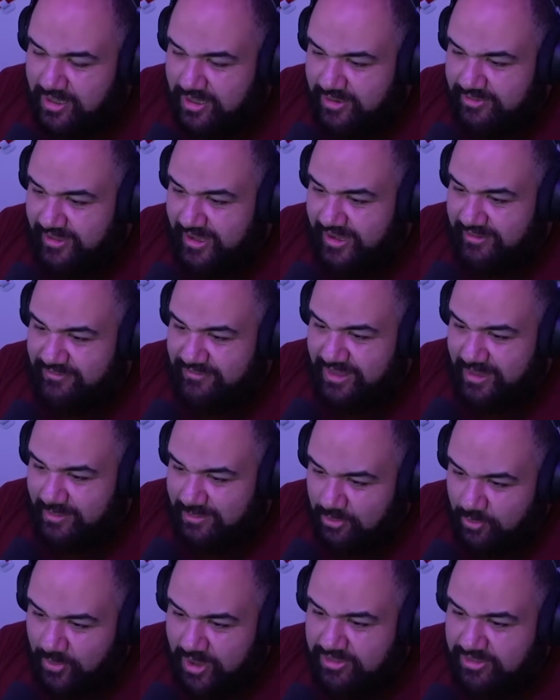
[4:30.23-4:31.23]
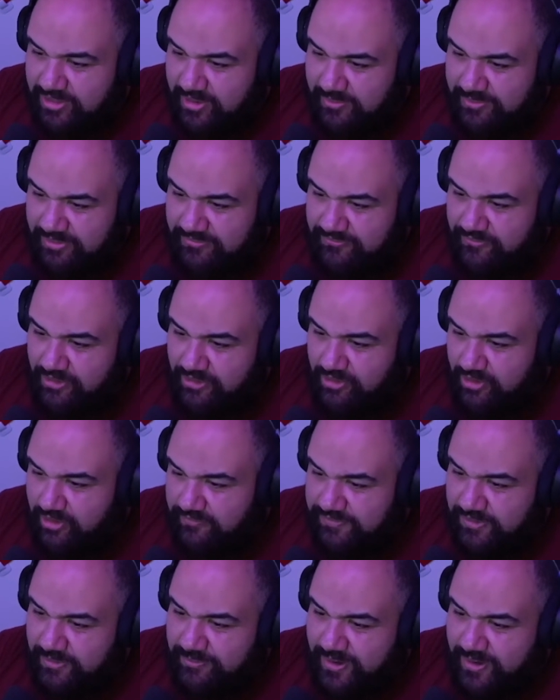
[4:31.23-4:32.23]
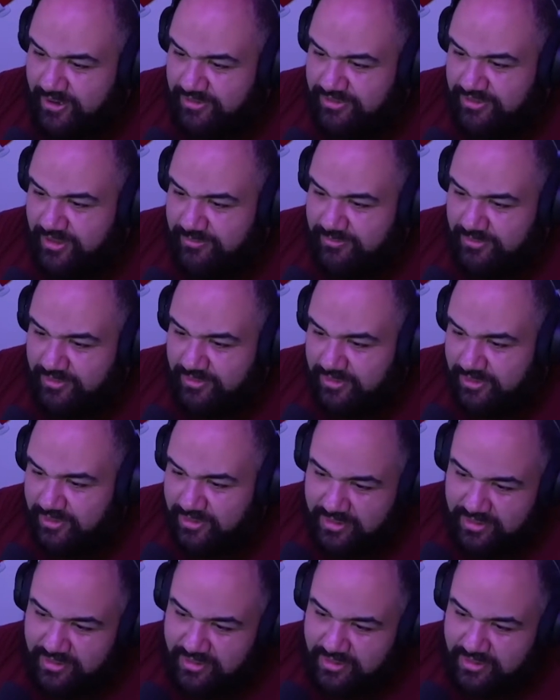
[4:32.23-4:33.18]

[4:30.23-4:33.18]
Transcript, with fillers: It's like every time he wakes up, he's falling off the Empire State Building.